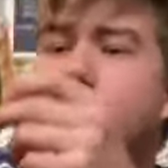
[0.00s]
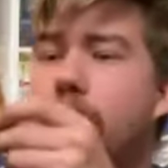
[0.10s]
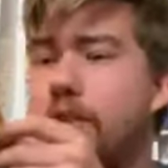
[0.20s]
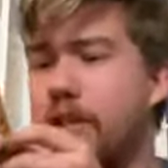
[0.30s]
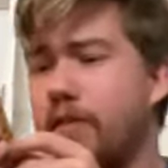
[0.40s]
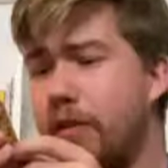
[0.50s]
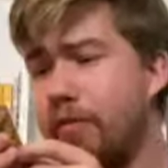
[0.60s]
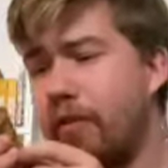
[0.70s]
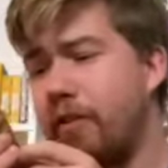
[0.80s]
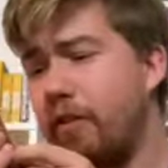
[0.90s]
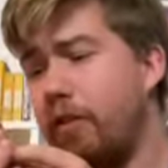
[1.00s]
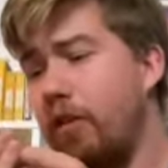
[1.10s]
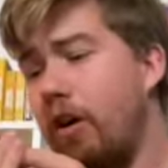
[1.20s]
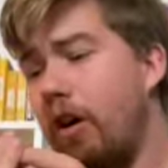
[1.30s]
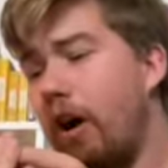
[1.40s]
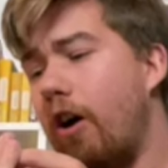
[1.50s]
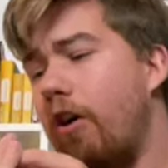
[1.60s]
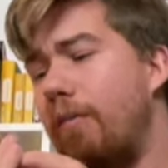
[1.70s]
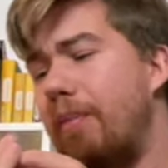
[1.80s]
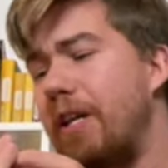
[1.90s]
Is this from Fourth?
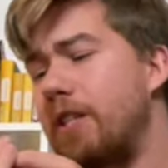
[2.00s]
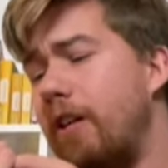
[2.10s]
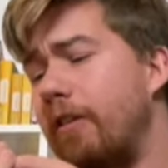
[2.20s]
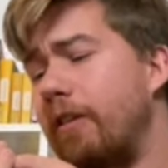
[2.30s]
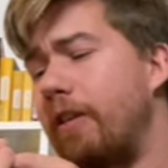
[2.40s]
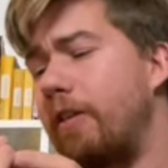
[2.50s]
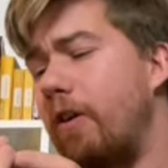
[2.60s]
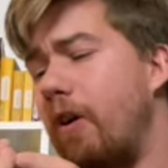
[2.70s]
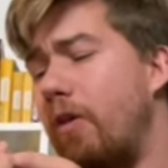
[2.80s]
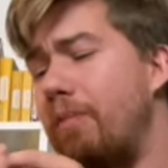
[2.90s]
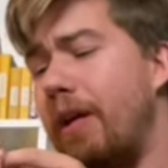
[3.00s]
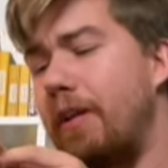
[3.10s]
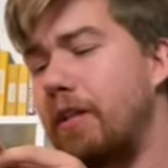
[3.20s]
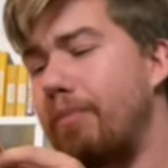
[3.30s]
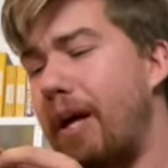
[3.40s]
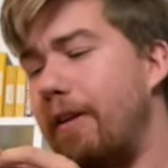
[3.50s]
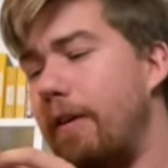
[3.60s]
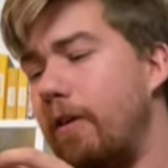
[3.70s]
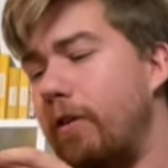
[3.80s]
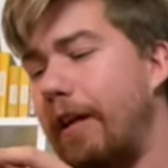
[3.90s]
Oh, based on Good Omens by
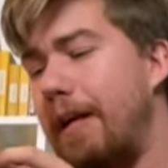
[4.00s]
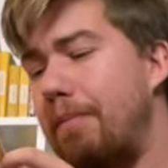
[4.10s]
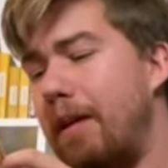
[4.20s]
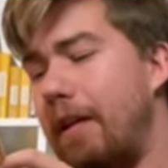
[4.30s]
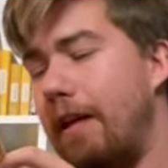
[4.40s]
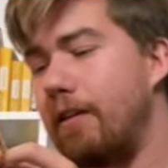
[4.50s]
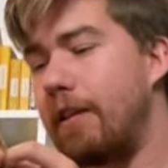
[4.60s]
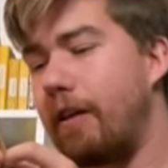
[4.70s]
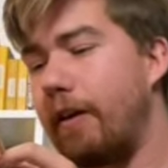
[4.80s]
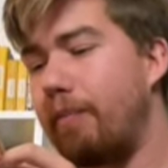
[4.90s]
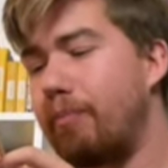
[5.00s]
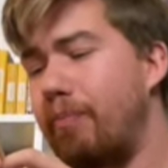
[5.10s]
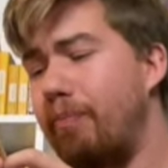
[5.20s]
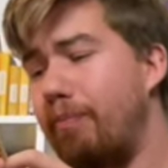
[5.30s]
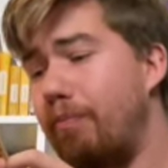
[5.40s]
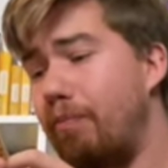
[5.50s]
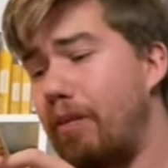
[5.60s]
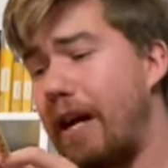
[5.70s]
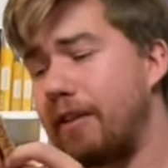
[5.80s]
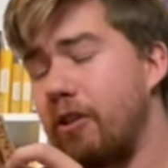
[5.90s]
Neil Gaiman and Terry
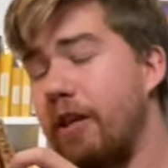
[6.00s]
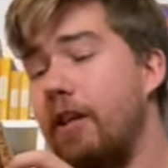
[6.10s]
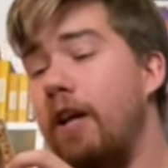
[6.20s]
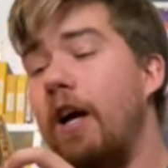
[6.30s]
Pratchett.